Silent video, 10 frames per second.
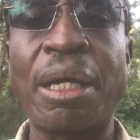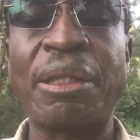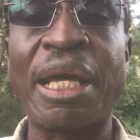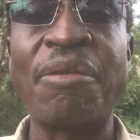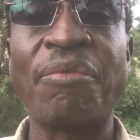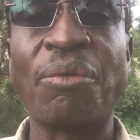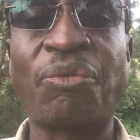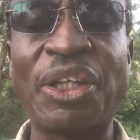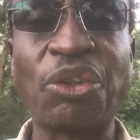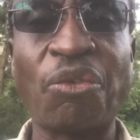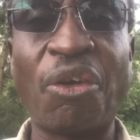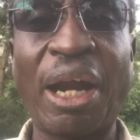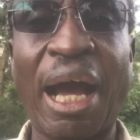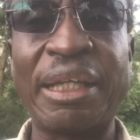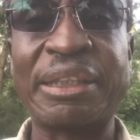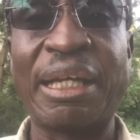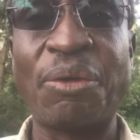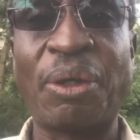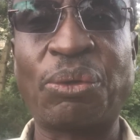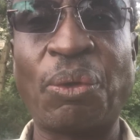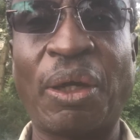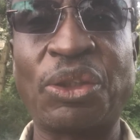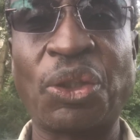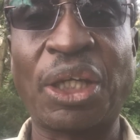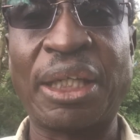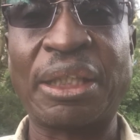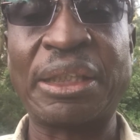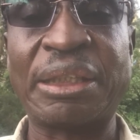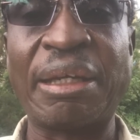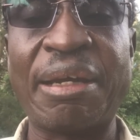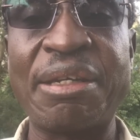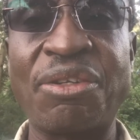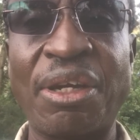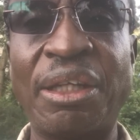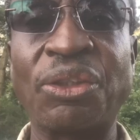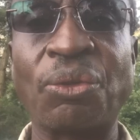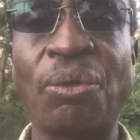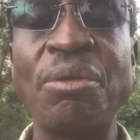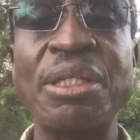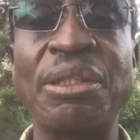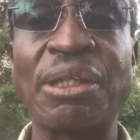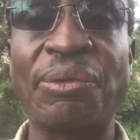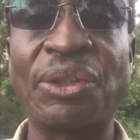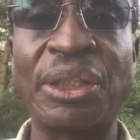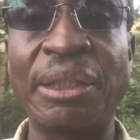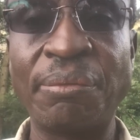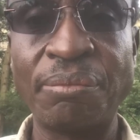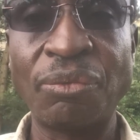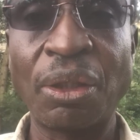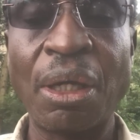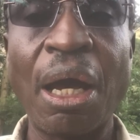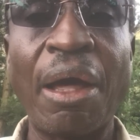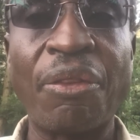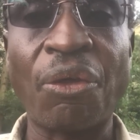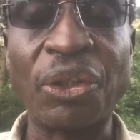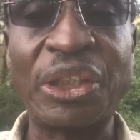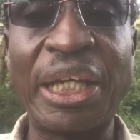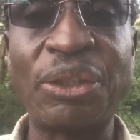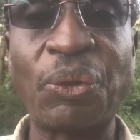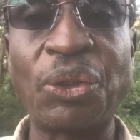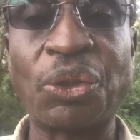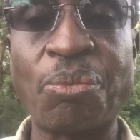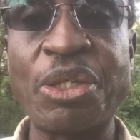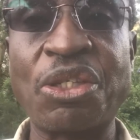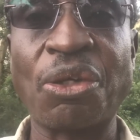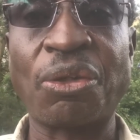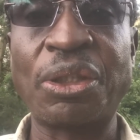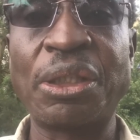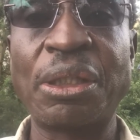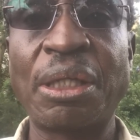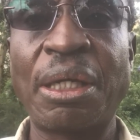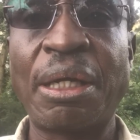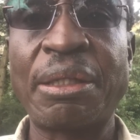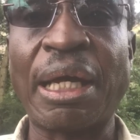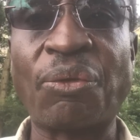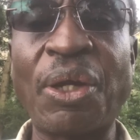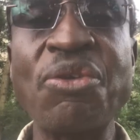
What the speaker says: then first of all, I'll tell you what we were taught at CID training school in South Sea. Those days we used to be told that when